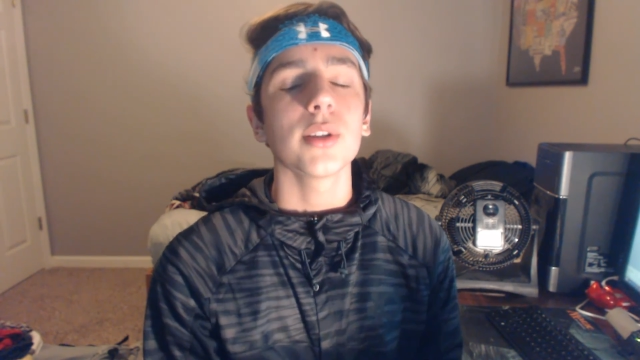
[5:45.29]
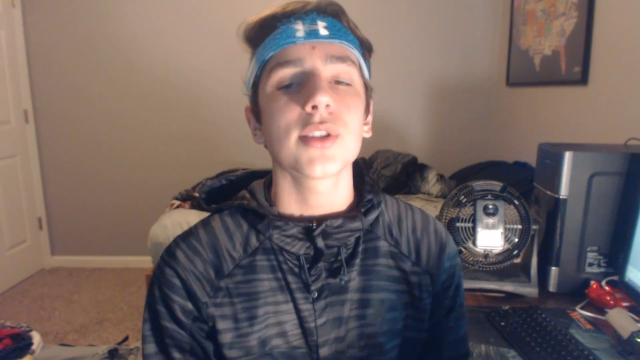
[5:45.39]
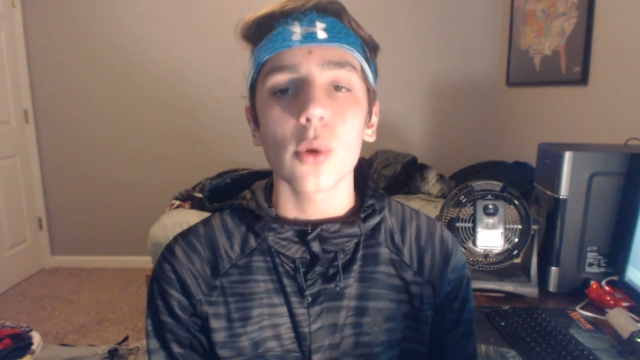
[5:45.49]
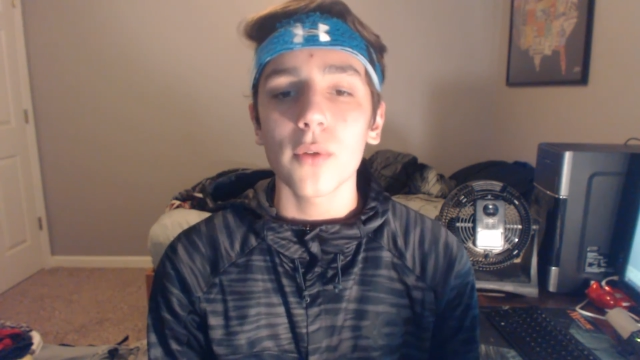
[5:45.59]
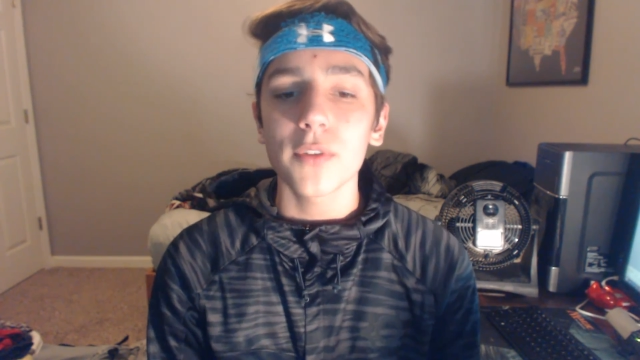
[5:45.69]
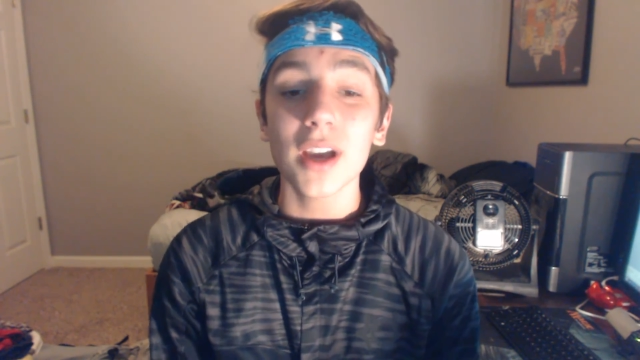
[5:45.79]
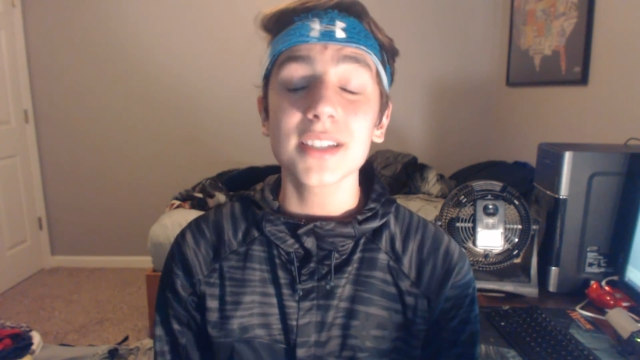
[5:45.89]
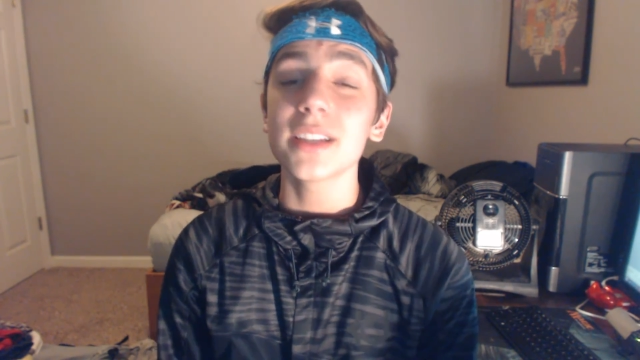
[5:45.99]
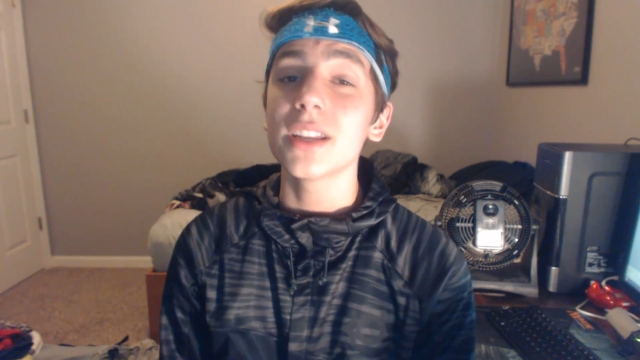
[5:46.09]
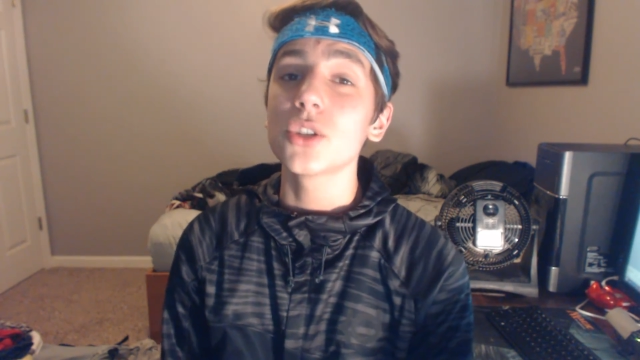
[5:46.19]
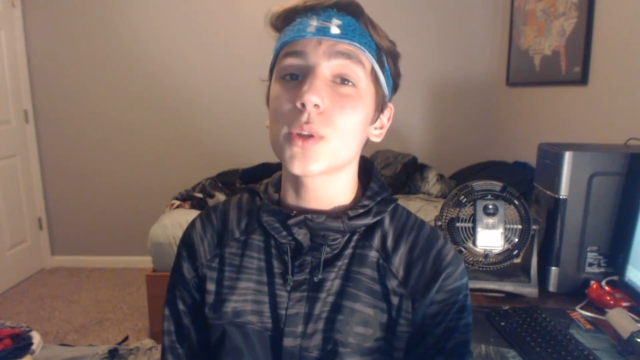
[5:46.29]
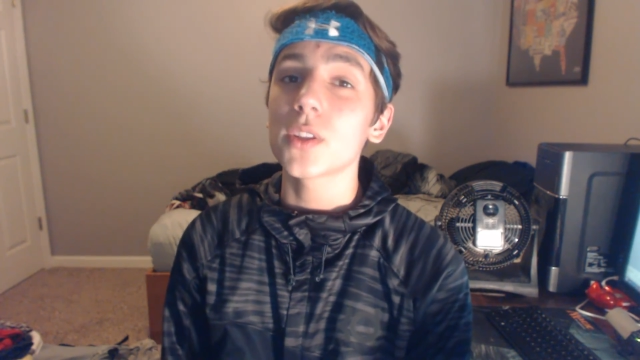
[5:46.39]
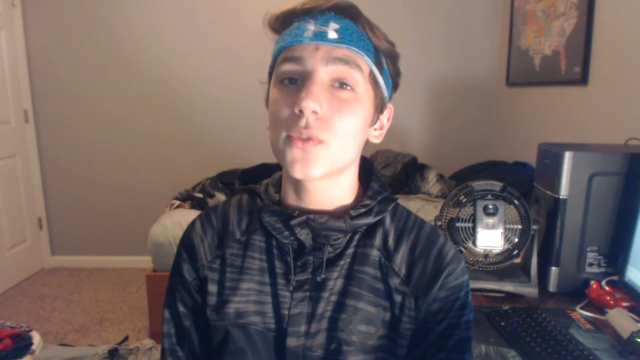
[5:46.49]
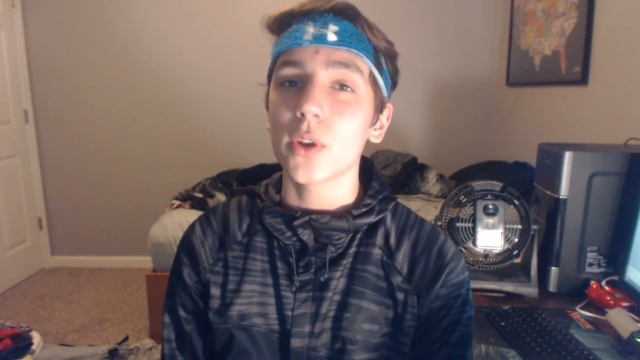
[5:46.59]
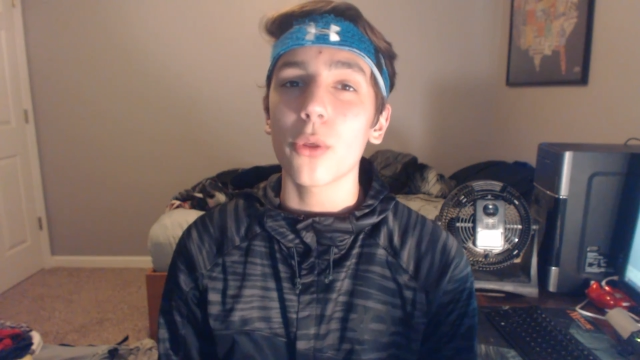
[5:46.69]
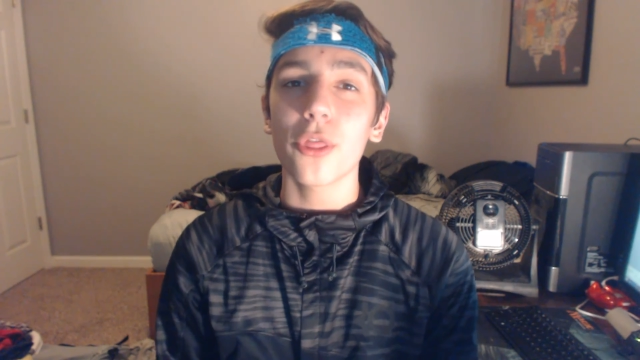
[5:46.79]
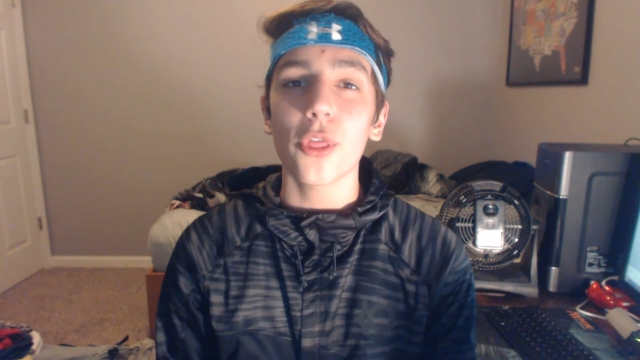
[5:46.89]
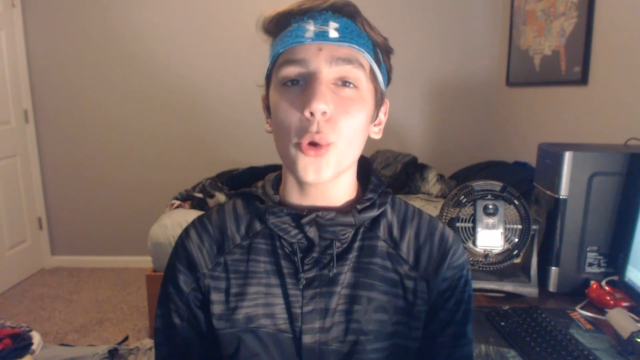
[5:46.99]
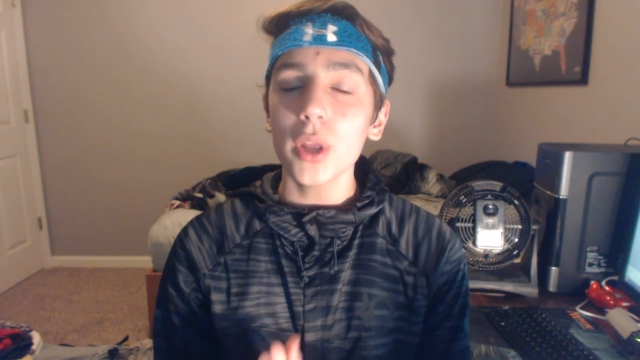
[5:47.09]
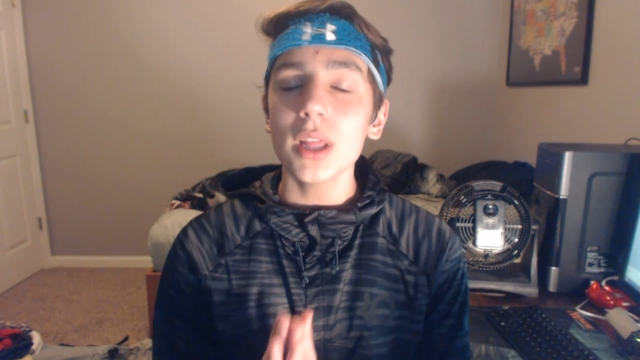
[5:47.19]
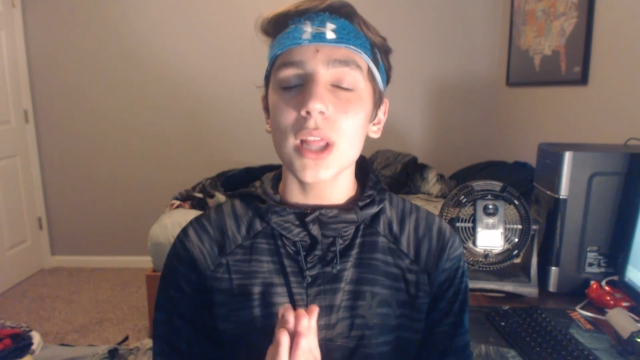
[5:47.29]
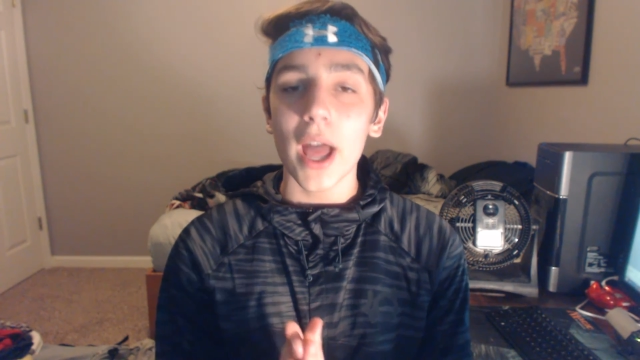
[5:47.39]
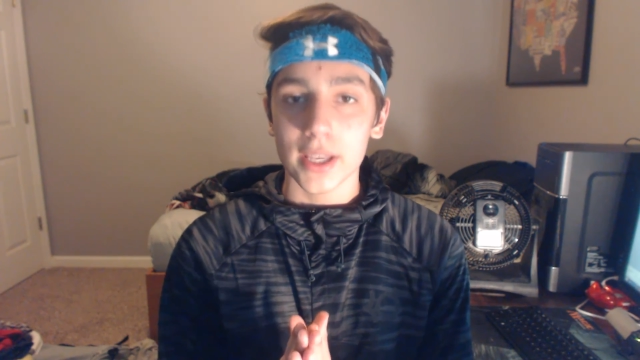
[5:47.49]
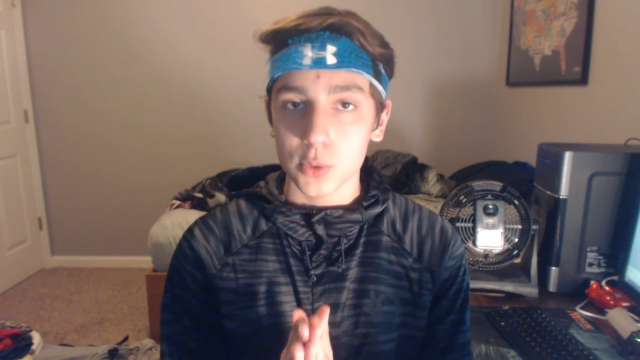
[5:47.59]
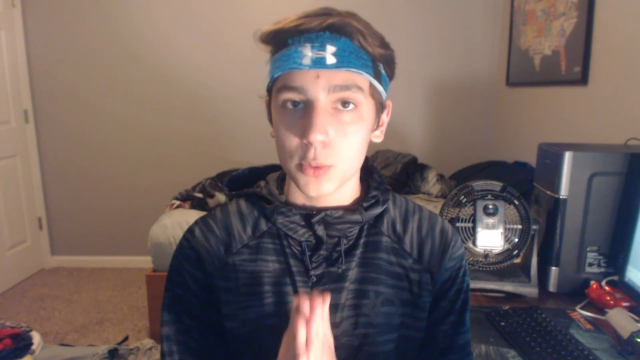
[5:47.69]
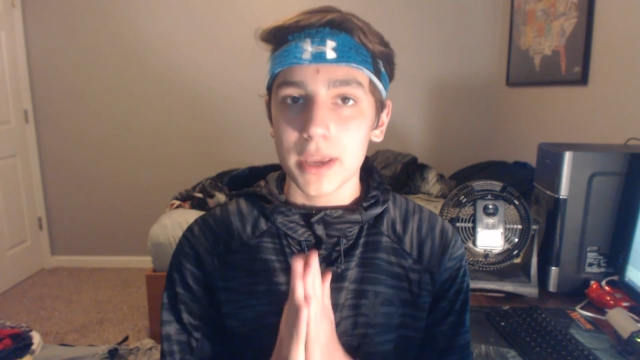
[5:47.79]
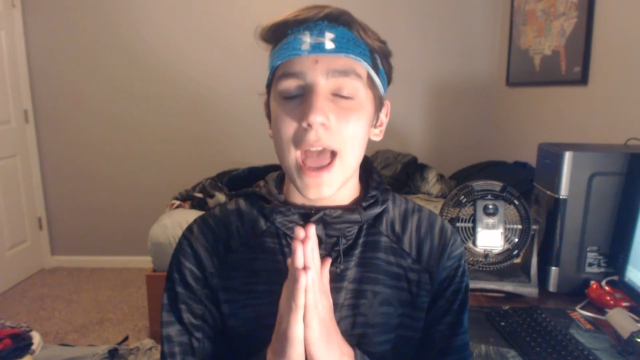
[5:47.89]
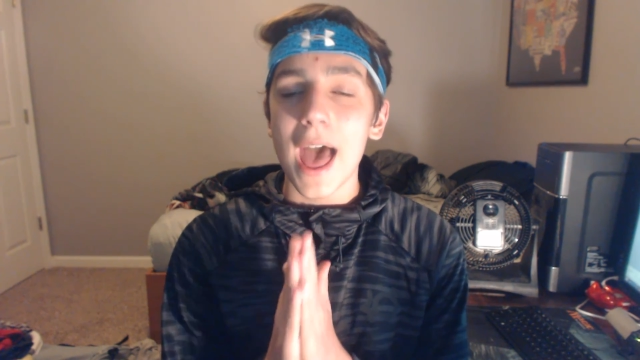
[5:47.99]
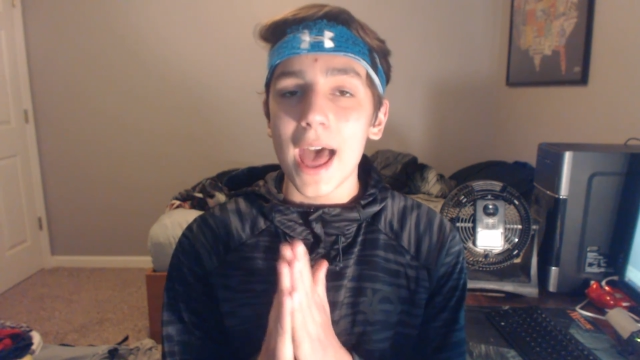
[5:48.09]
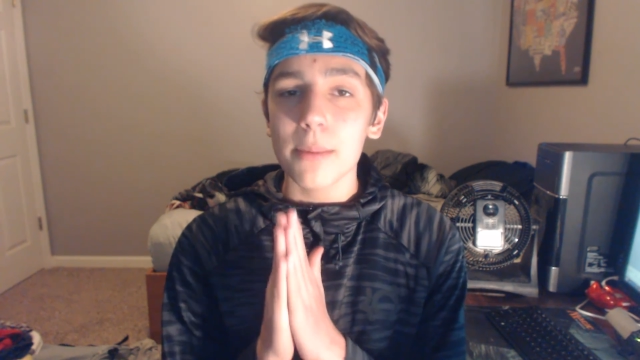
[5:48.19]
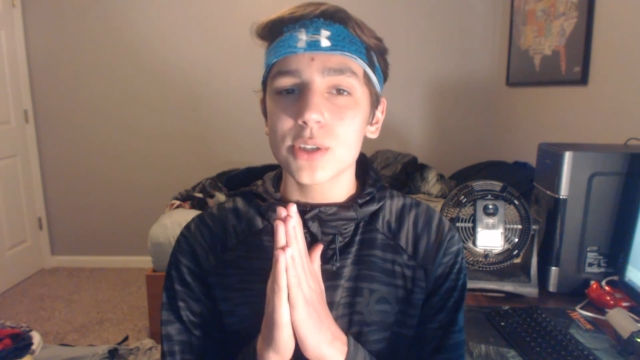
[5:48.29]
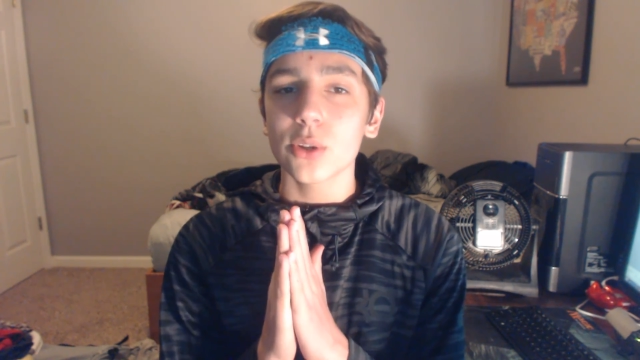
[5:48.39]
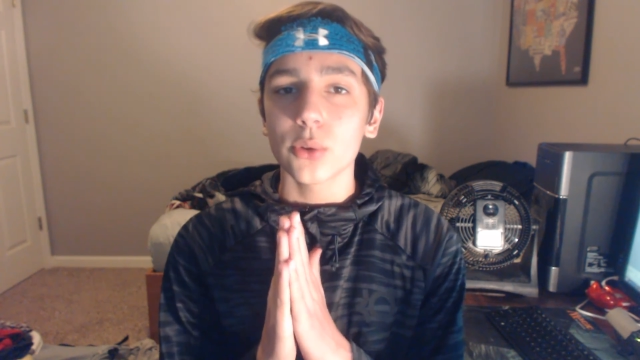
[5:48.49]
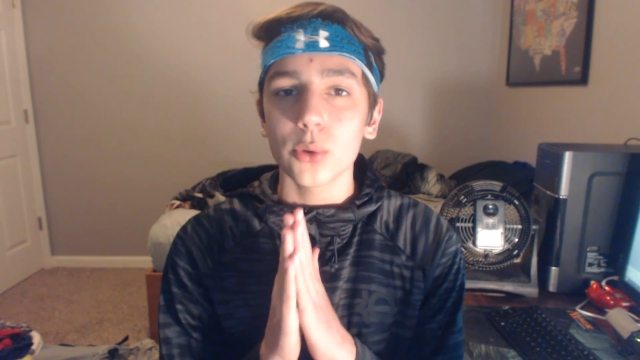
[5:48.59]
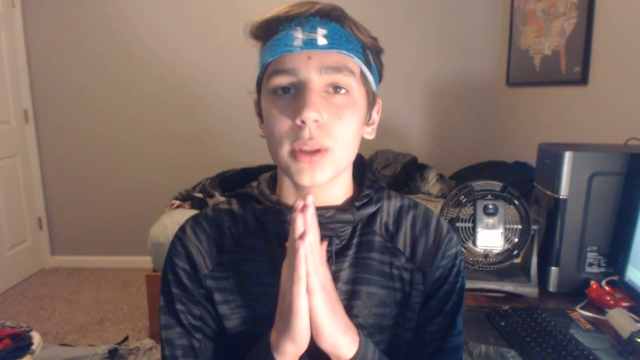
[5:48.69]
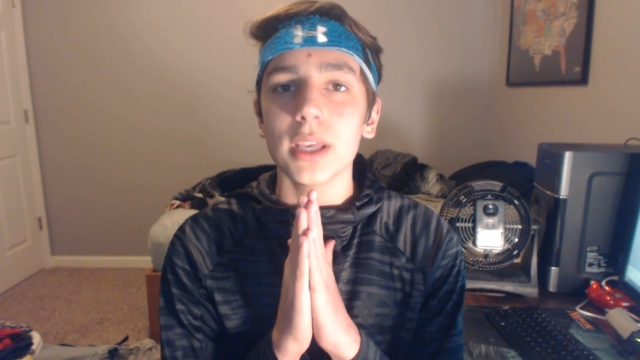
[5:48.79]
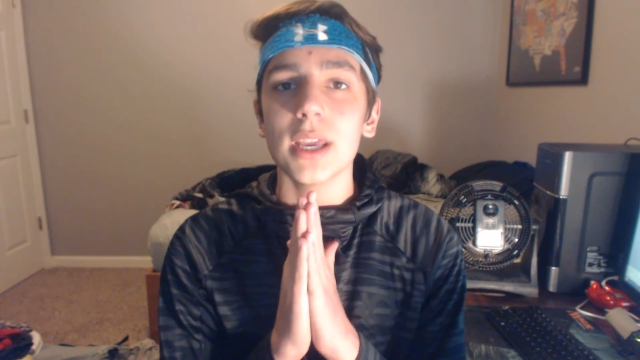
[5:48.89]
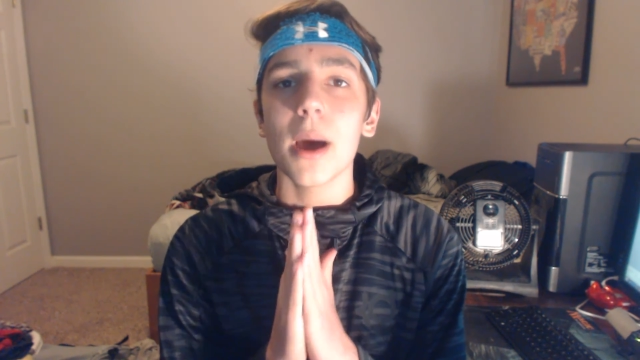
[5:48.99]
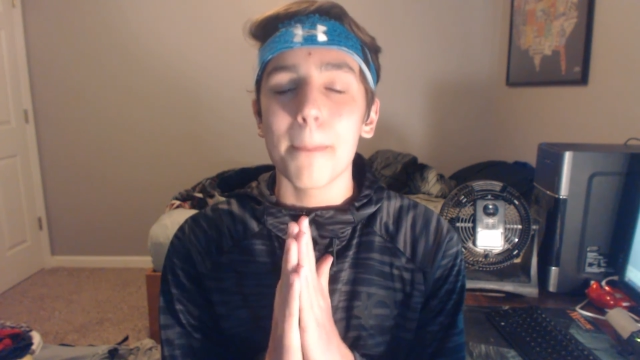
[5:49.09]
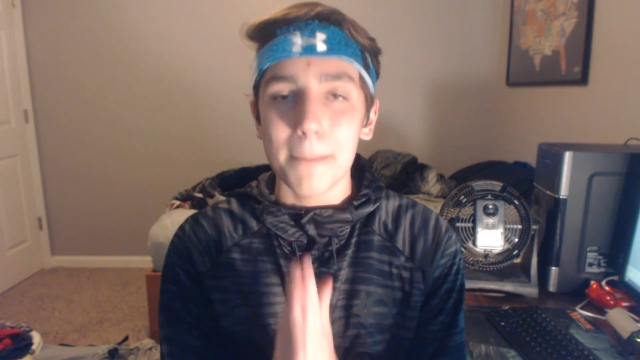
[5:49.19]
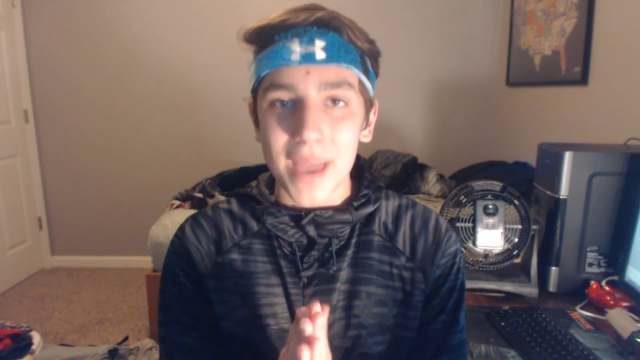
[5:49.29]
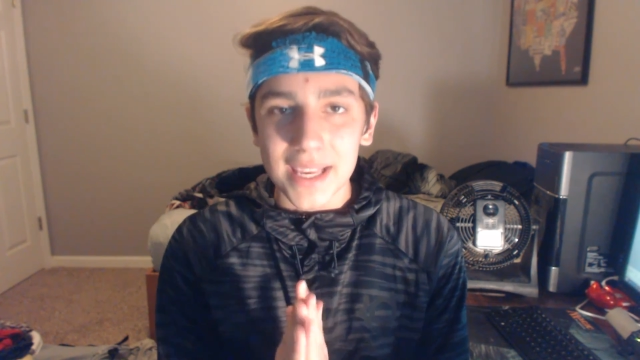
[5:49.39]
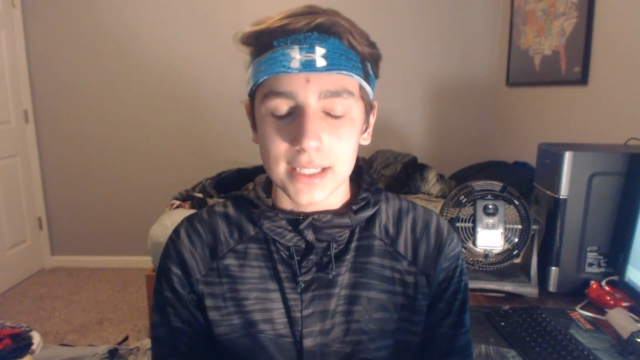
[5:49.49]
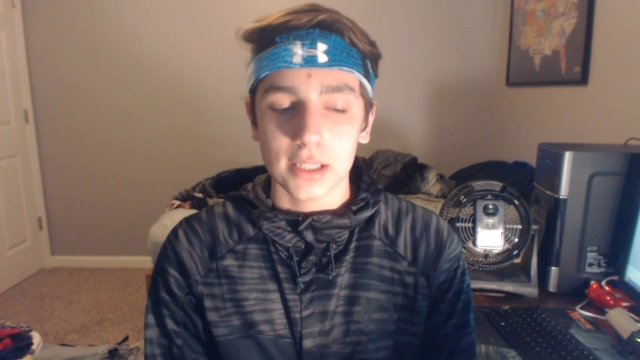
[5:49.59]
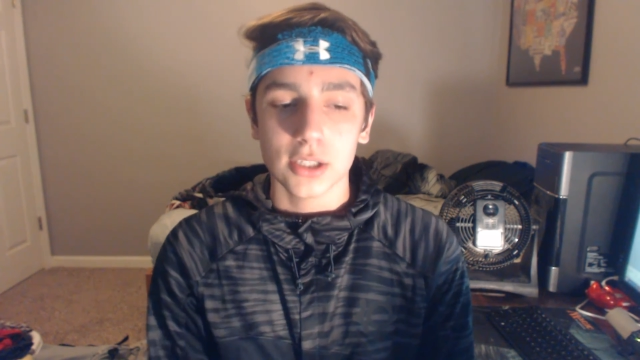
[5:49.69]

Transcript: So if you guys did enjoy this video, thirty likes would be absolutely amazing.